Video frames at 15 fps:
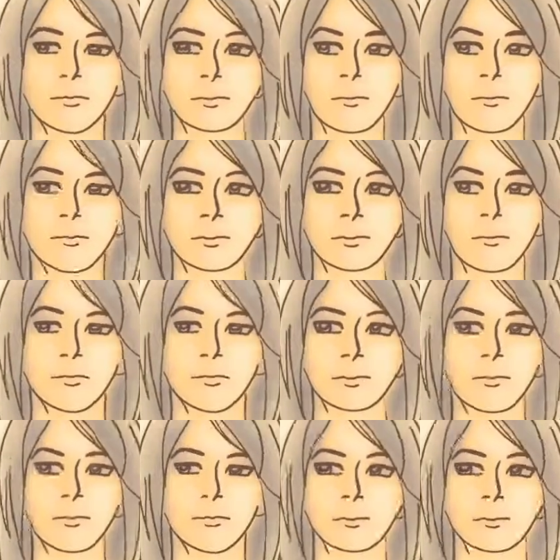What should I
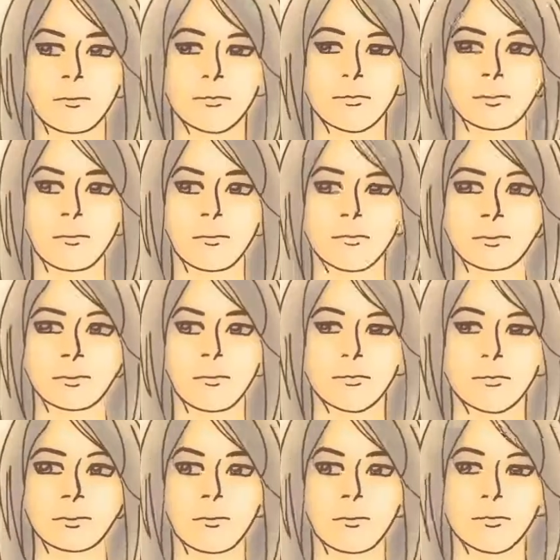do? Is it this?
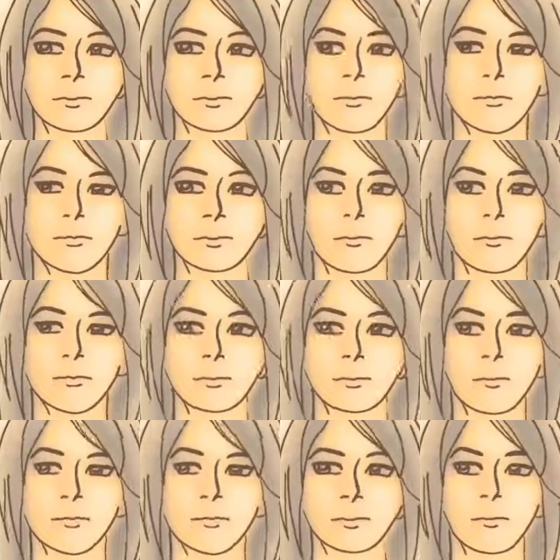Is it that? I'm in
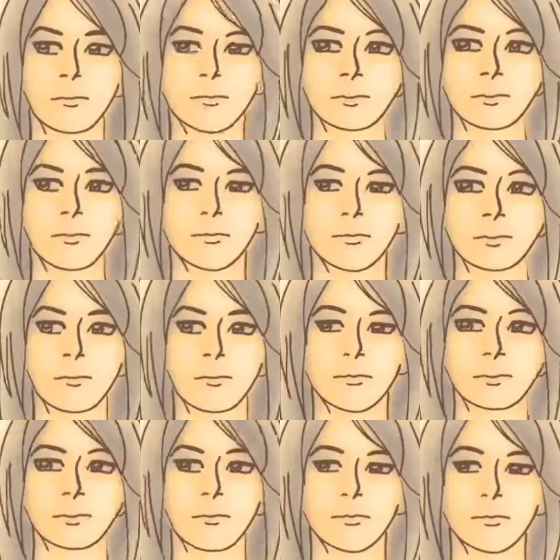crisis over this." Because you're
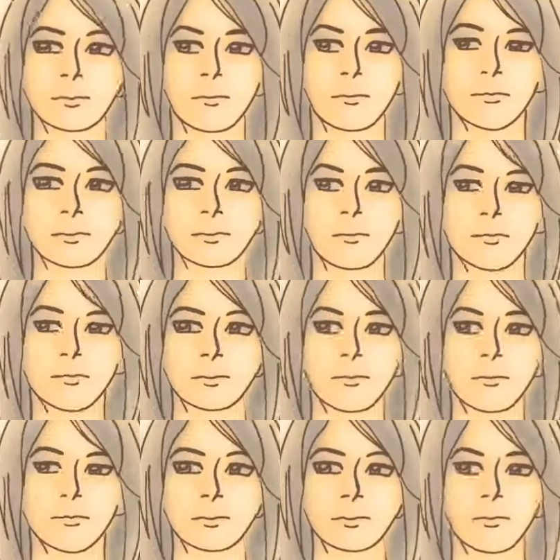supposed to constantly be making
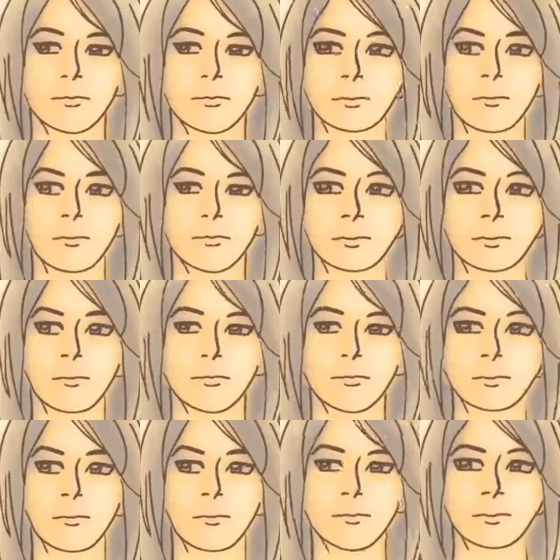choices.
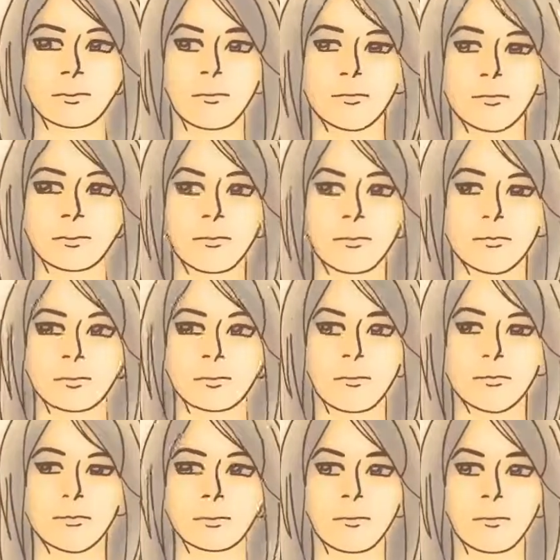It's annoying. Yeah. We
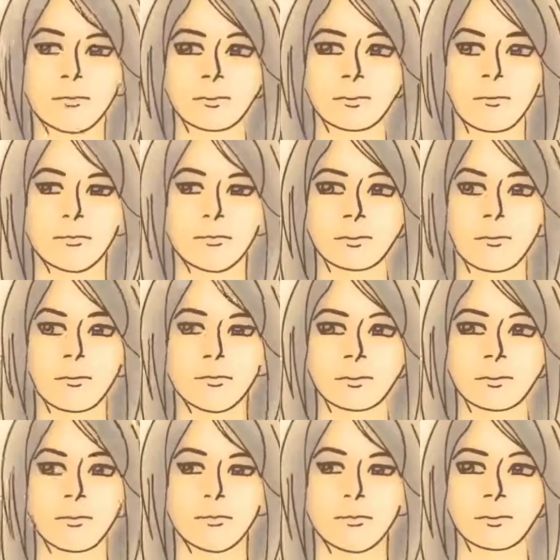got to find a way around that.
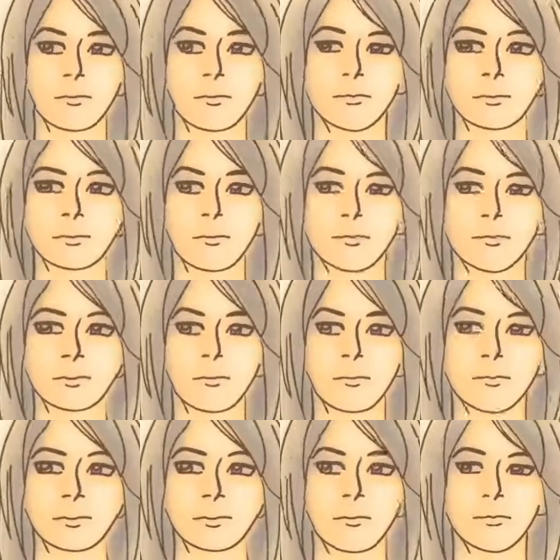What should I tell
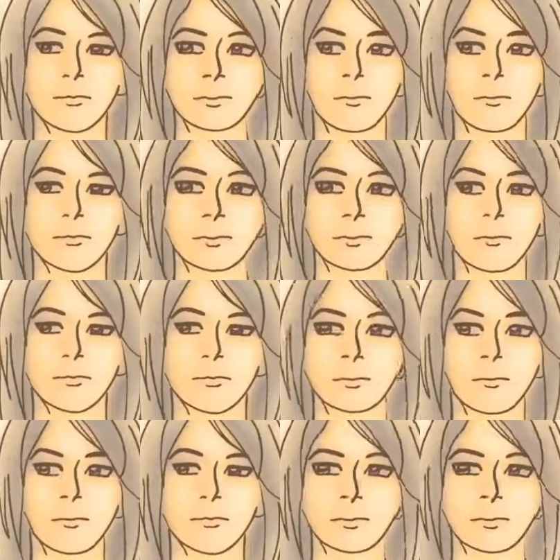her about myself? My
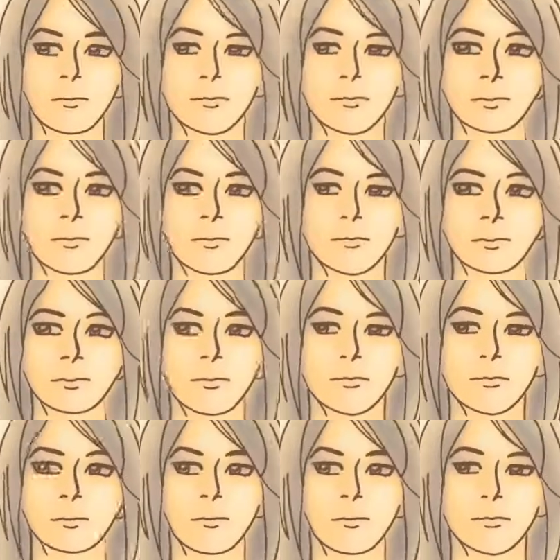hobbies, my friends,
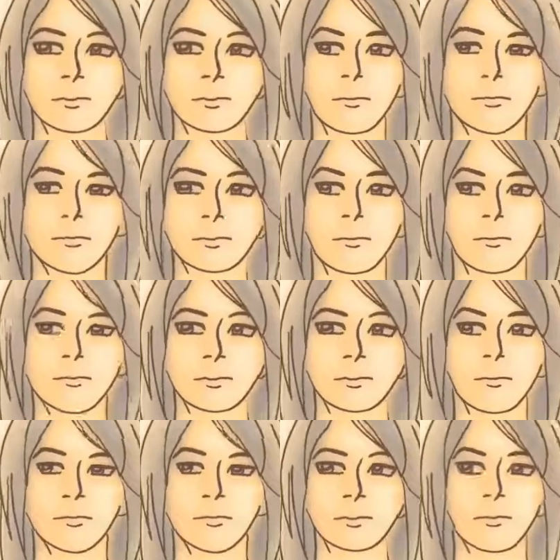my personality.
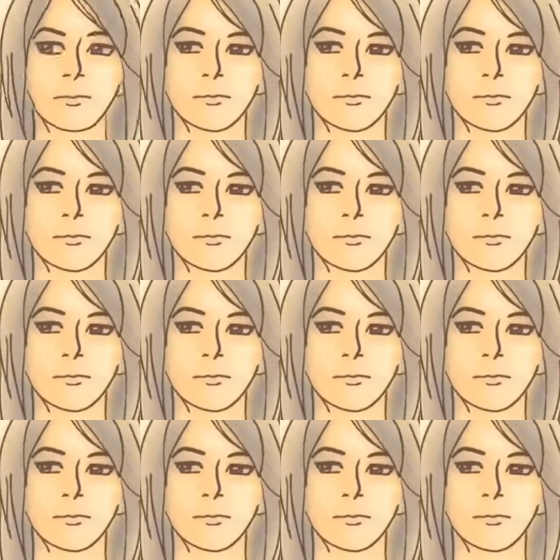There you go.